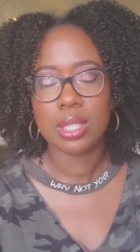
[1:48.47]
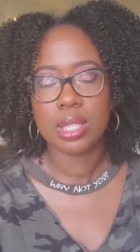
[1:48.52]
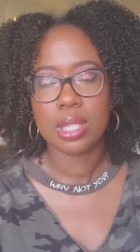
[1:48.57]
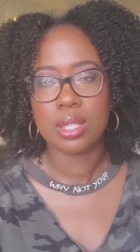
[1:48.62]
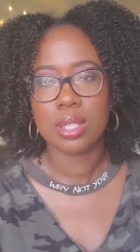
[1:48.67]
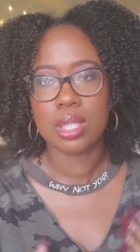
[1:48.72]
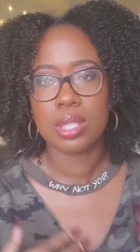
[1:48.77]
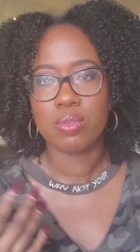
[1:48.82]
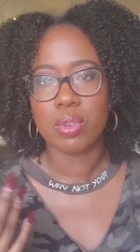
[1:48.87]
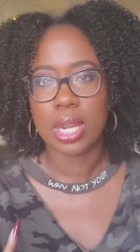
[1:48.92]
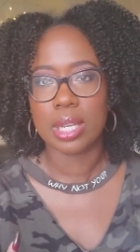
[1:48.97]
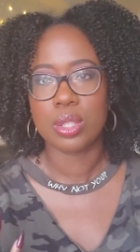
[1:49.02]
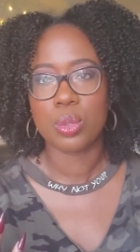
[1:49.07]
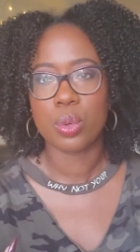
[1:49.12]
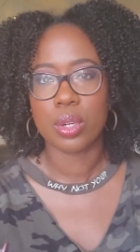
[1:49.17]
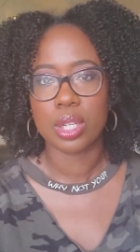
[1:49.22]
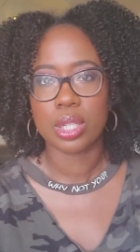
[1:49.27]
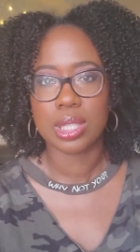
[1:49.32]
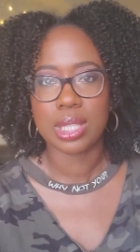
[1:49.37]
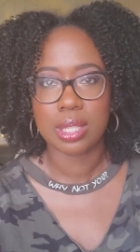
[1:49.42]
since rice
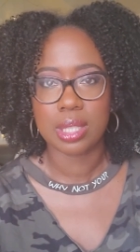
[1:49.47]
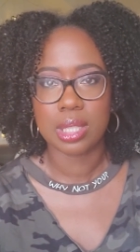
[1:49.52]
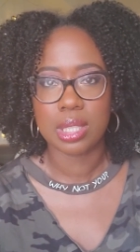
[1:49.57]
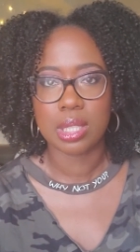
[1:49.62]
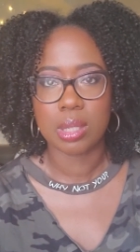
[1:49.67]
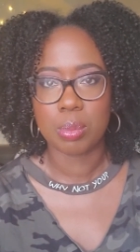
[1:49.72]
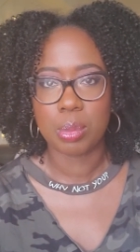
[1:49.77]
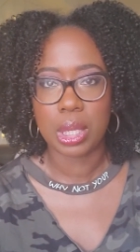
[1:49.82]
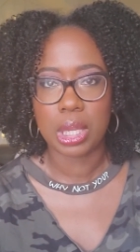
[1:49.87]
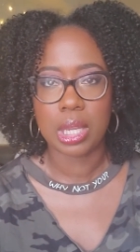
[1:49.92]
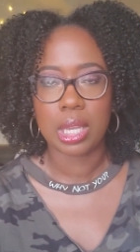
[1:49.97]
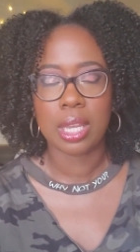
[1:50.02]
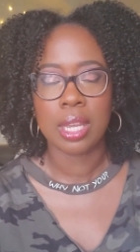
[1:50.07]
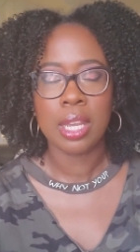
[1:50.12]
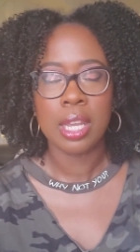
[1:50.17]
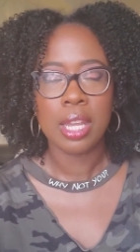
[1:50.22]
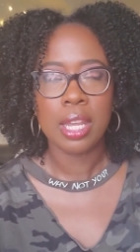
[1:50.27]
water tends to be